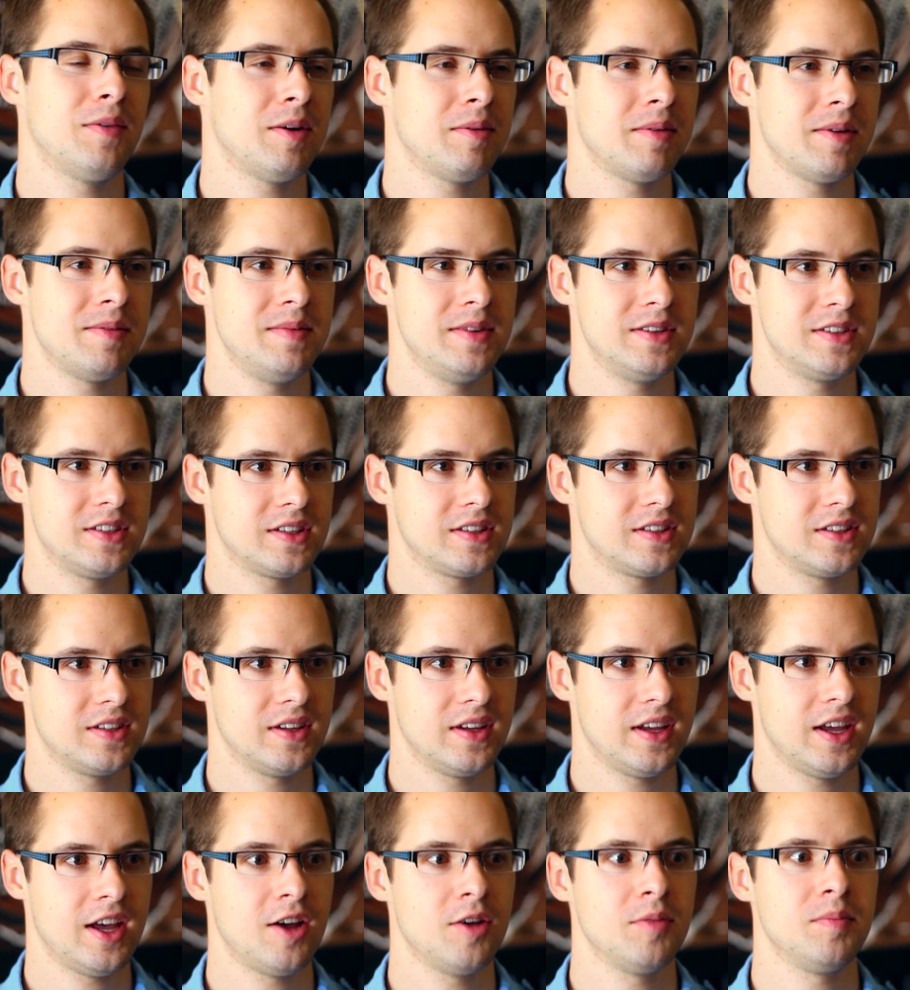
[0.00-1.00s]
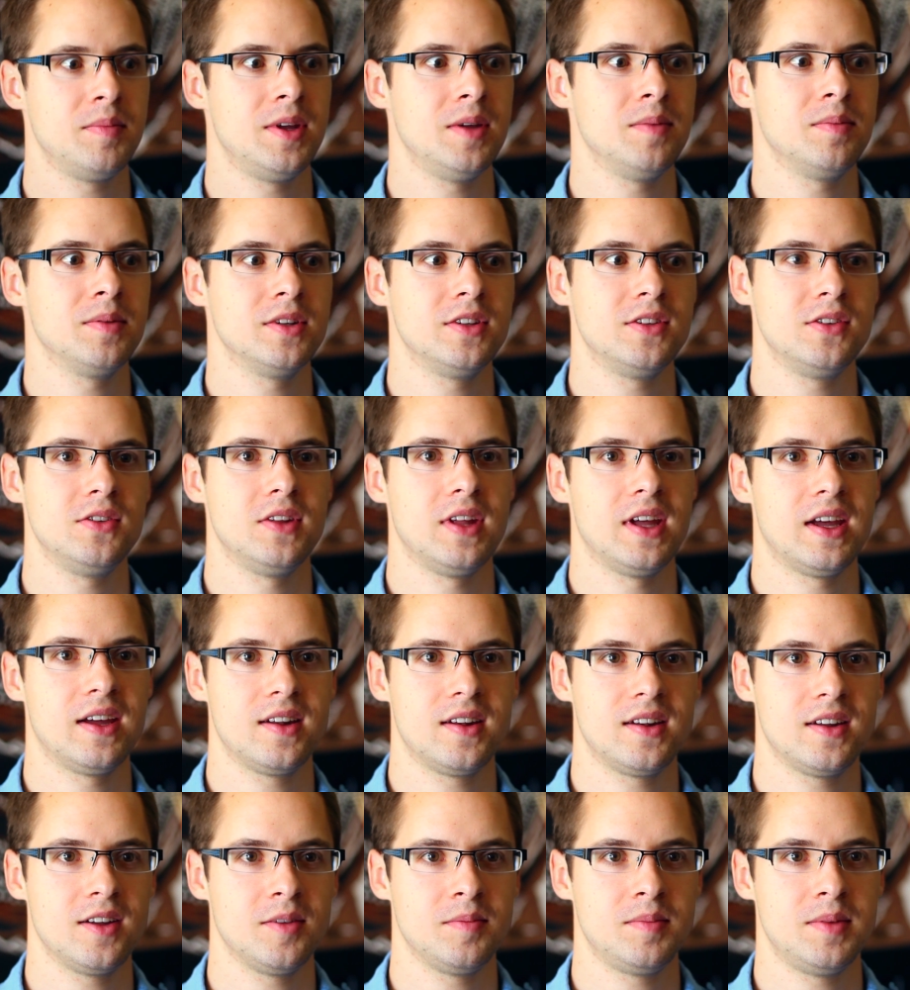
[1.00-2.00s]
want my music to help people do
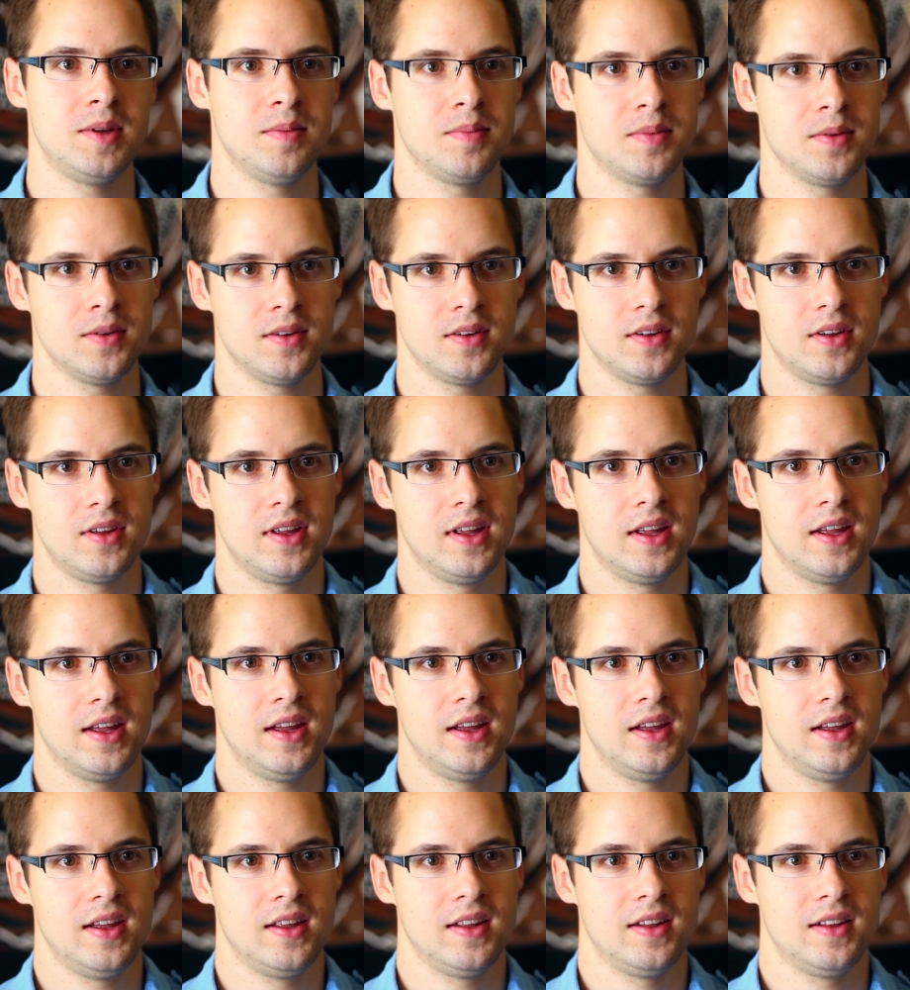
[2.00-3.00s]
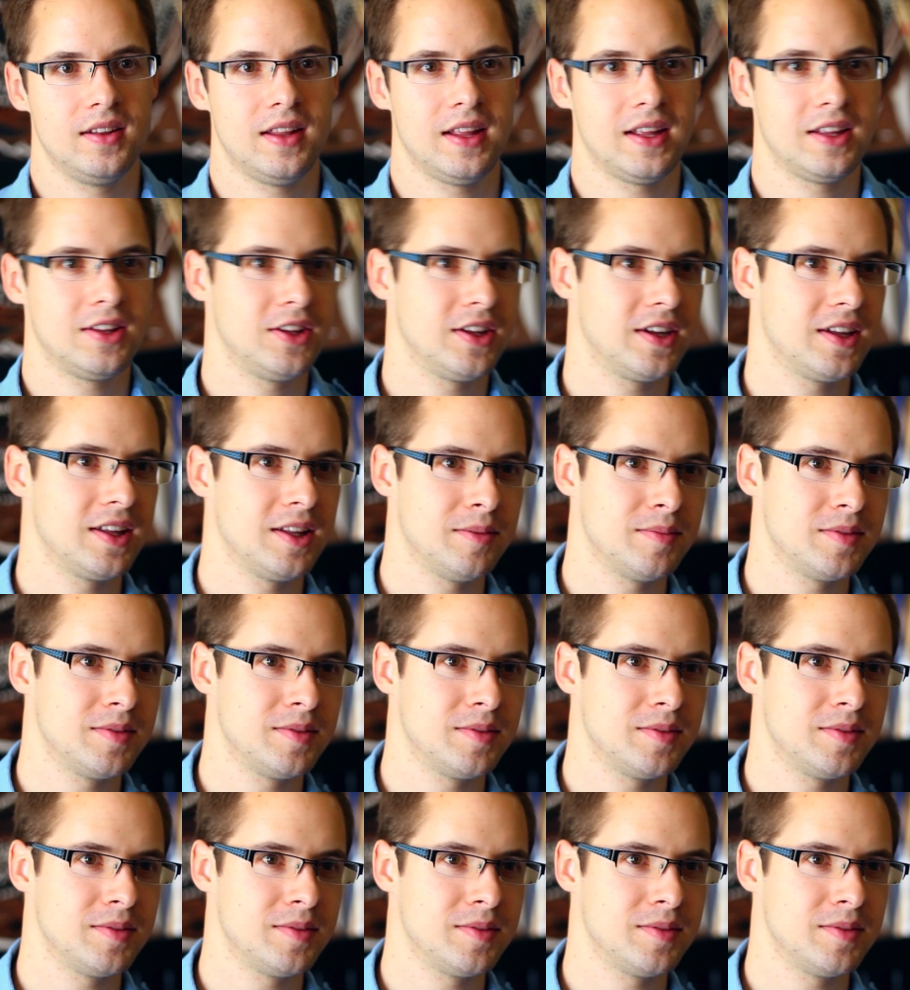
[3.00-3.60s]
that, help people look at